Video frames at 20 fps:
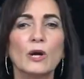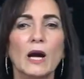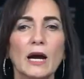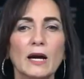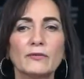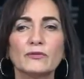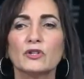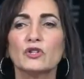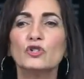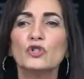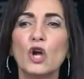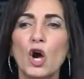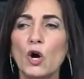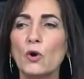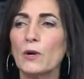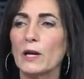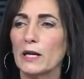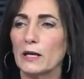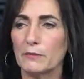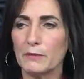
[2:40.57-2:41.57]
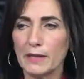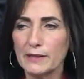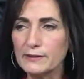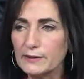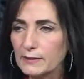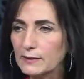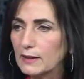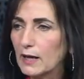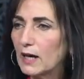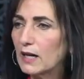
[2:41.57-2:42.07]
You have to know him
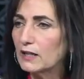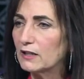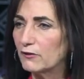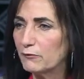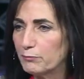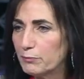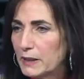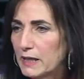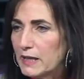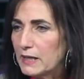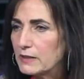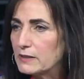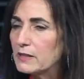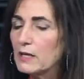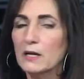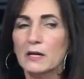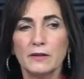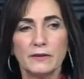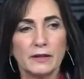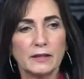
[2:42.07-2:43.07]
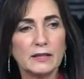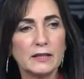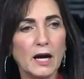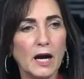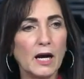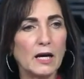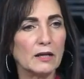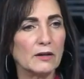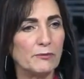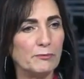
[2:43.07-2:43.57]
as the God of peace, the
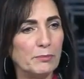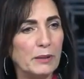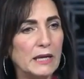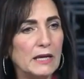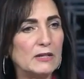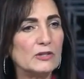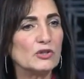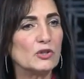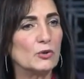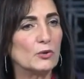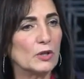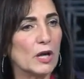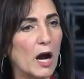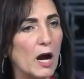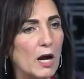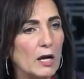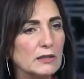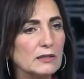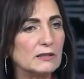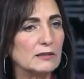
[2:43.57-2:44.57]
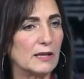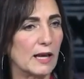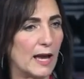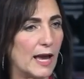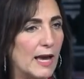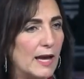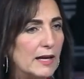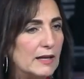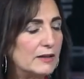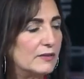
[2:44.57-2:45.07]
God of peace who cuts the
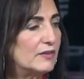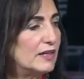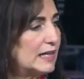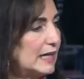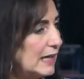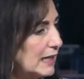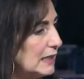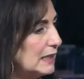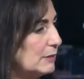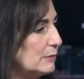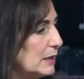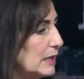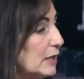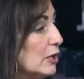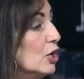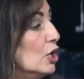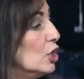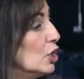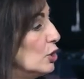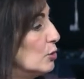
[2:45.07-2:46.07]
head of the enemy,